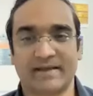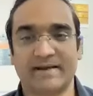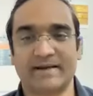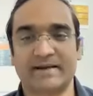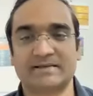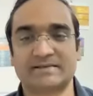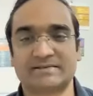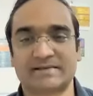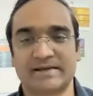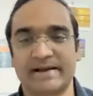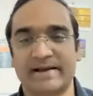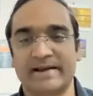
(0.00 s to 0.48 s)

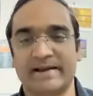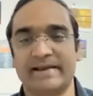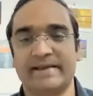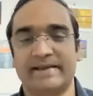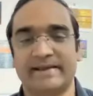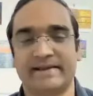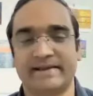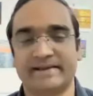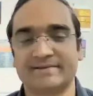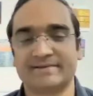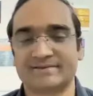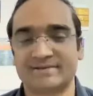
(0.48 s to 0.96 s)
It is
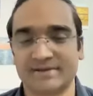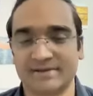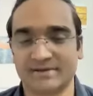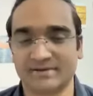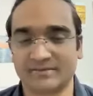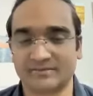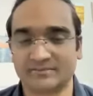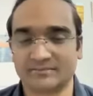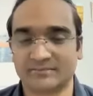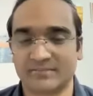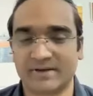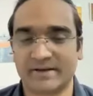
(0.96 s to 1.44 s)
ADHD.
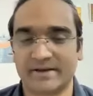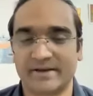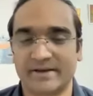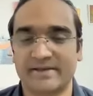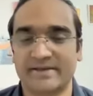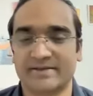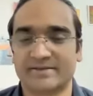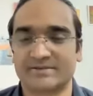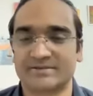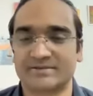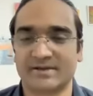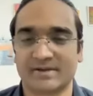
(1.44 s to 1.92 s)

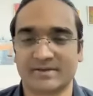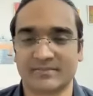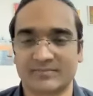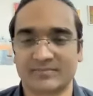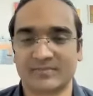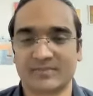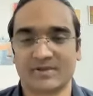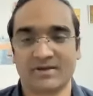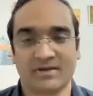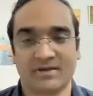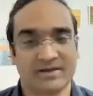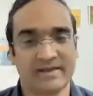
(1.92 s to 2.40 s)
ADHD.
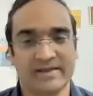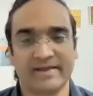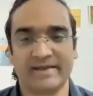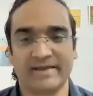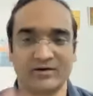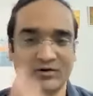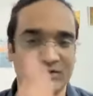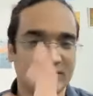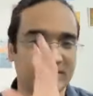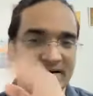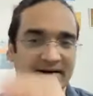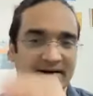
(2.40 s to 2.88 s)

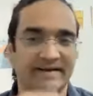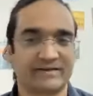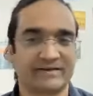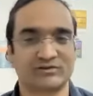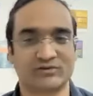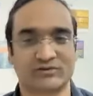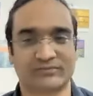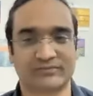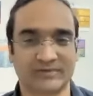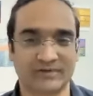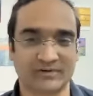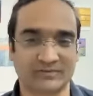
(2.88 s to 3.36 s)
Ignore that
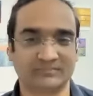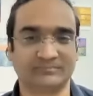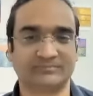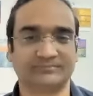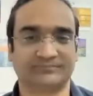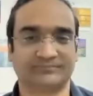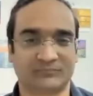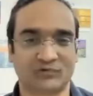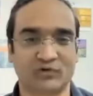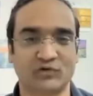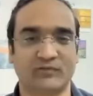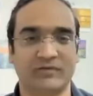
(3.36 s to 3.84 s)
as of now.
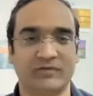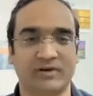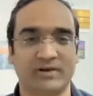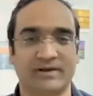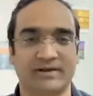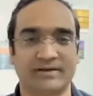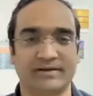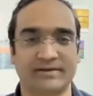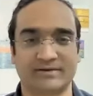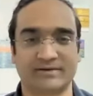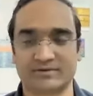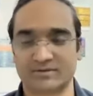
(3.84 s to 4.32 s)
You will
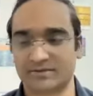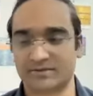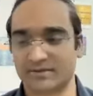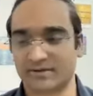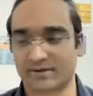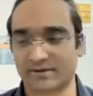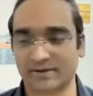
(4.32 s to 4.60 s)
learn it.